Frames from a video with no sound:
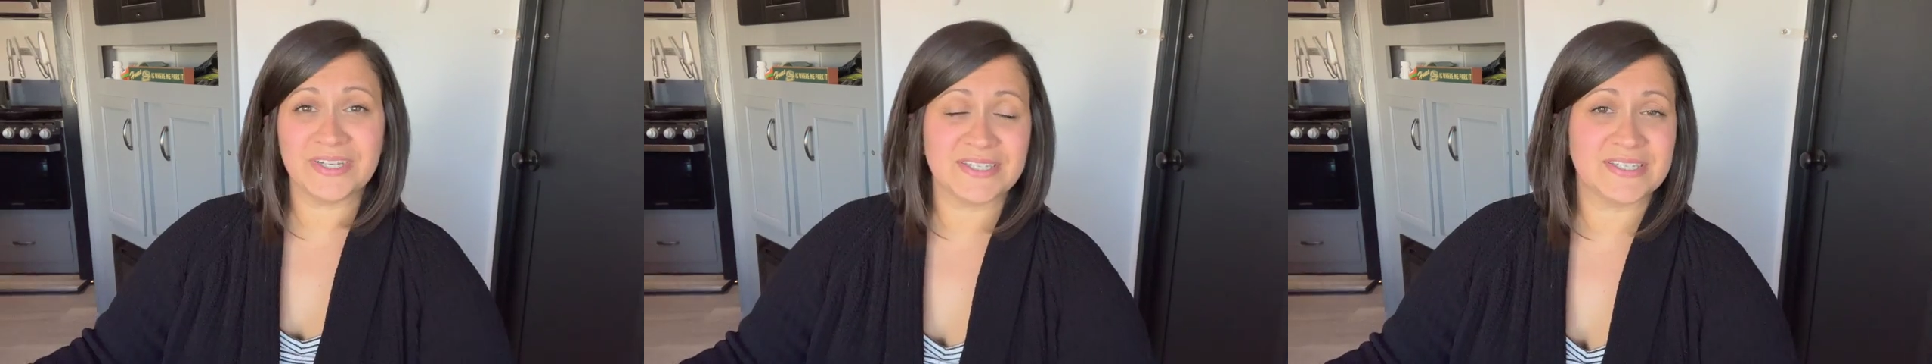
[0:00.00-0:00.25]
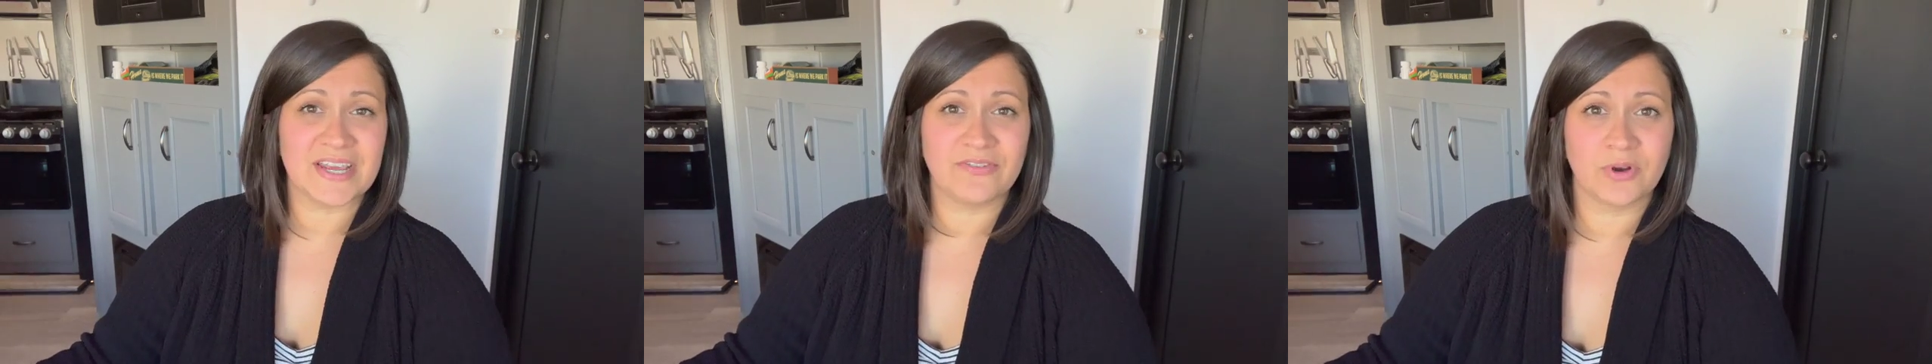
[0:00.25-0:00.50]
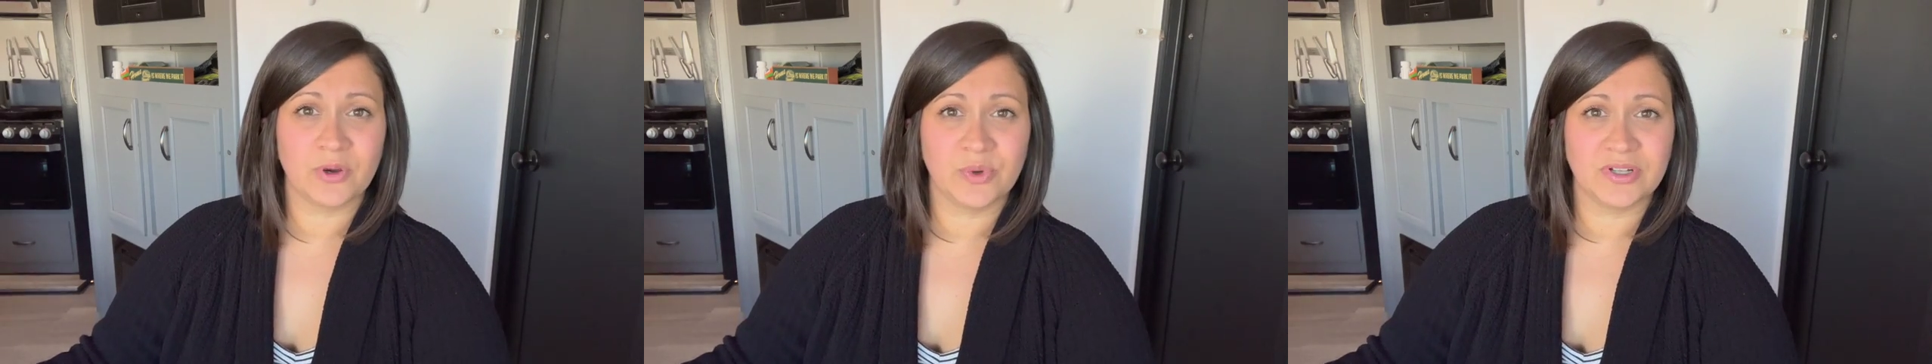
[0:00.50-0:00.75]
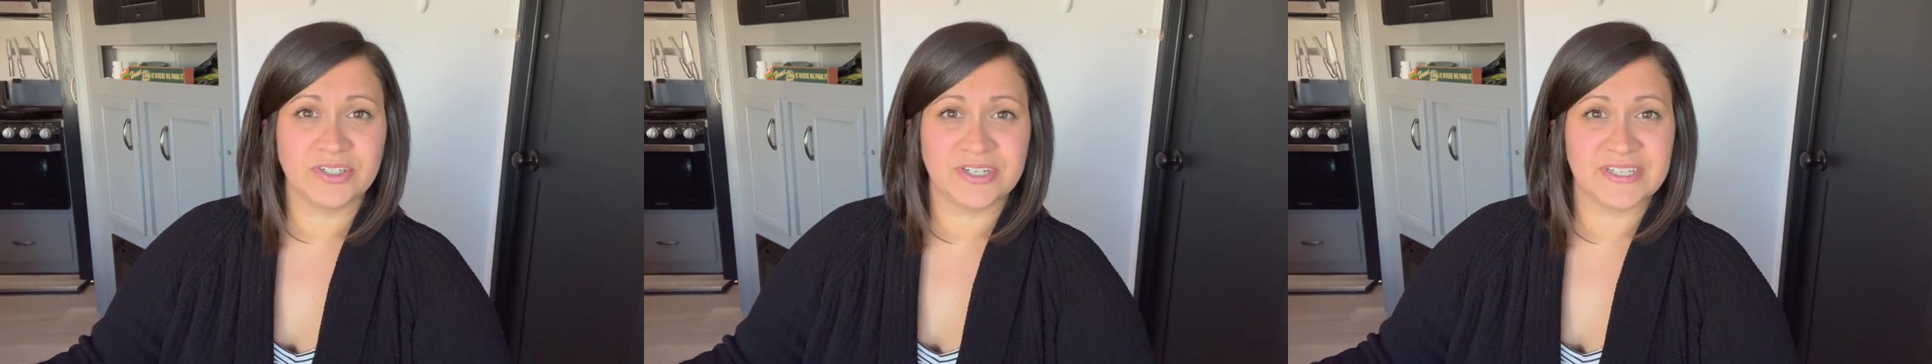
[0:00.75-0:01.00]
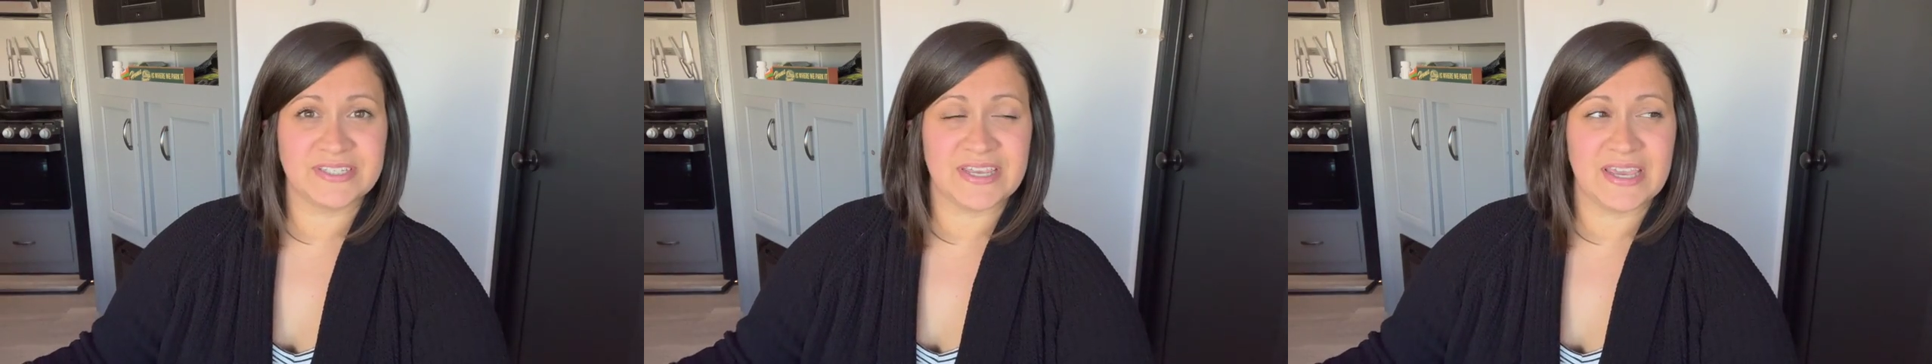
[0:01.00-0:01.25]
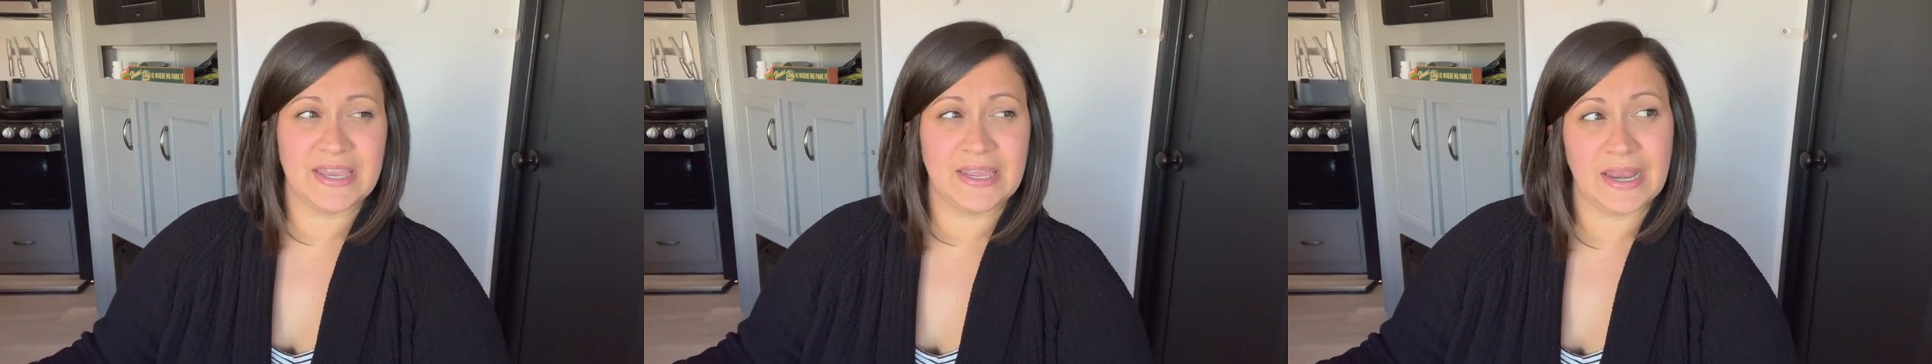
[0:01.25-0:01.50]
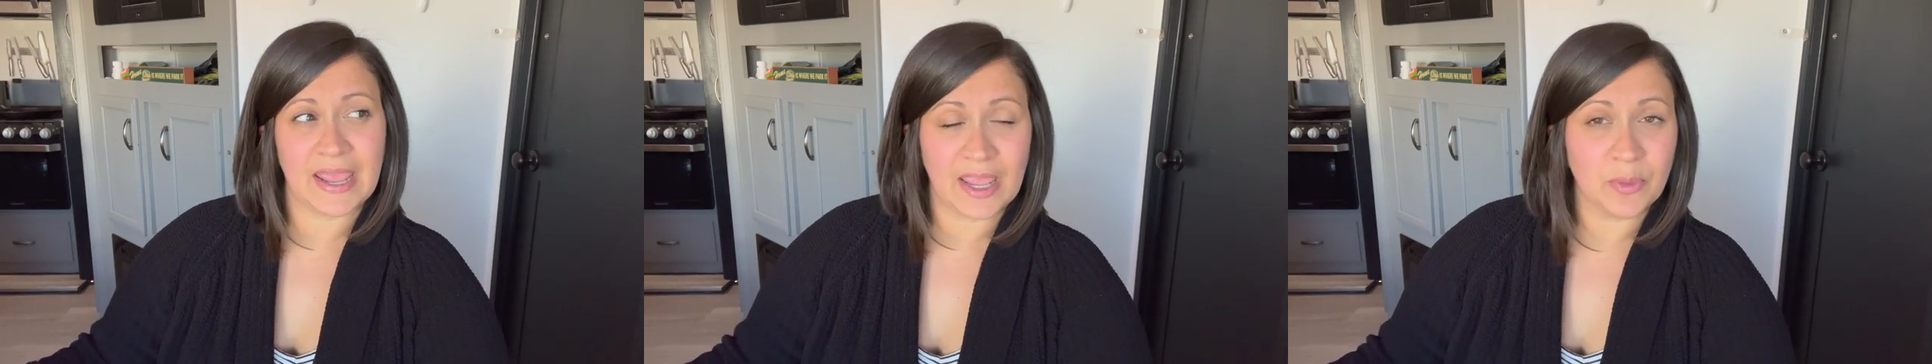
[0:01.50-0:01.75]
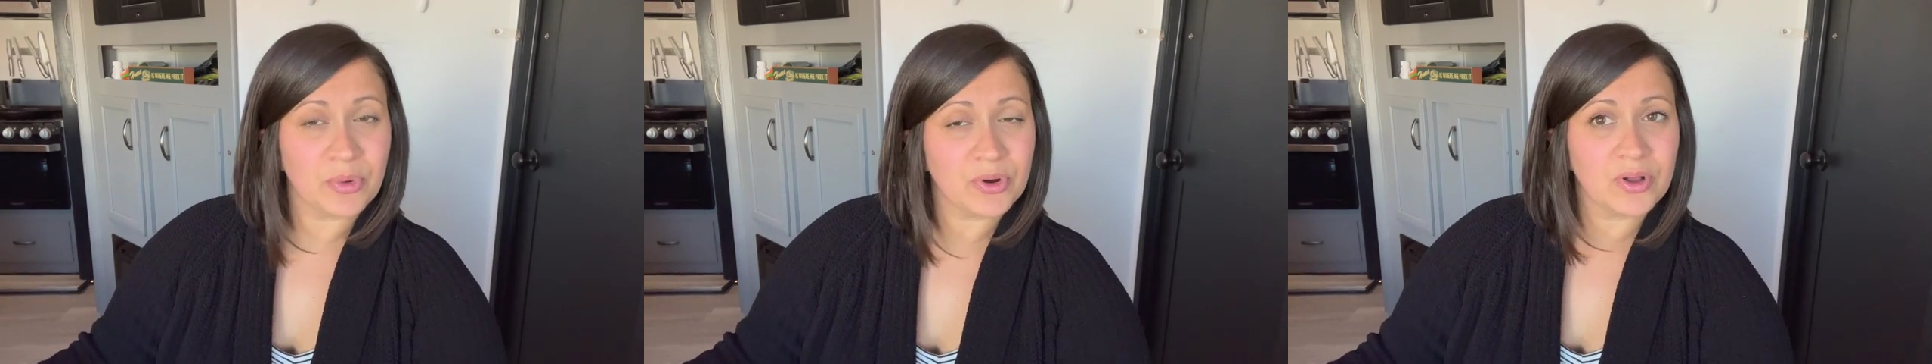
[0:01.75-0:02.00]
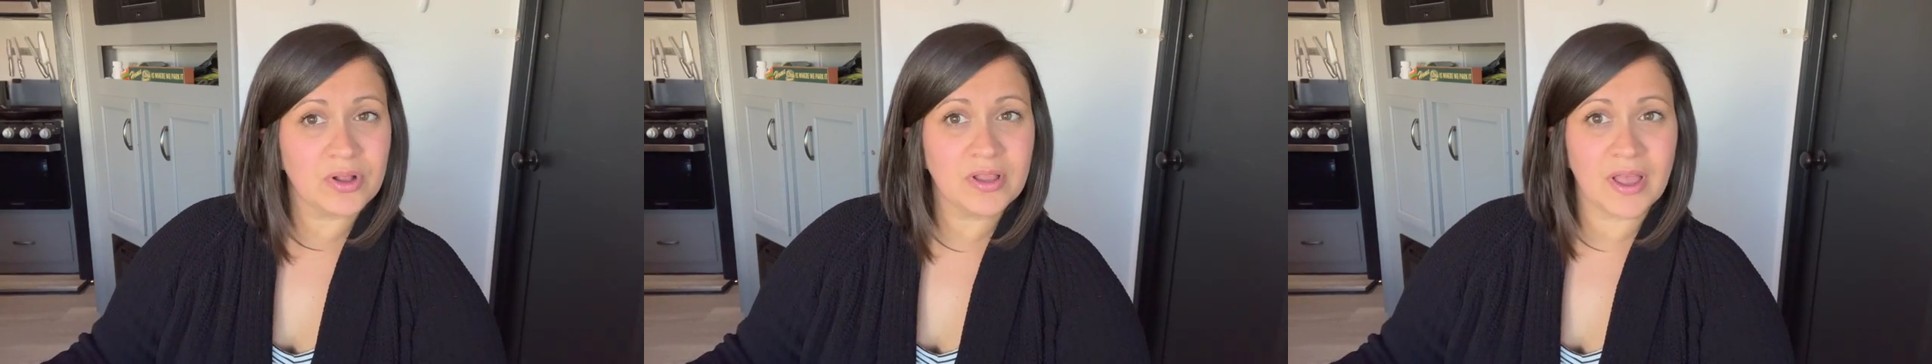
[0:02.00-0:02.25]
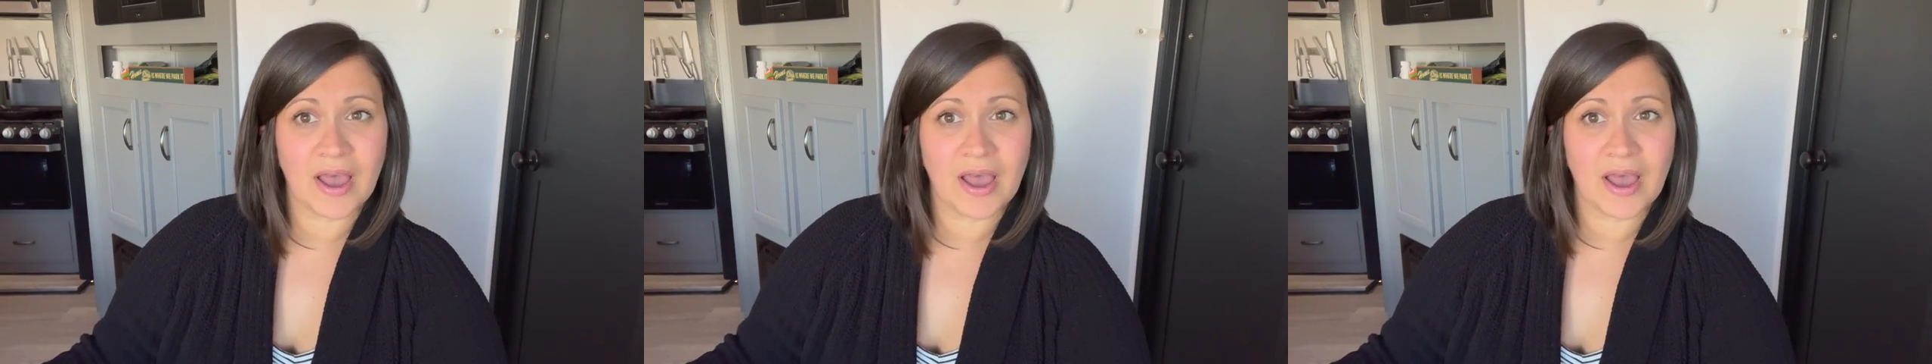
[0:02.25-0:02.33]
did stay at Fort Wilderness in April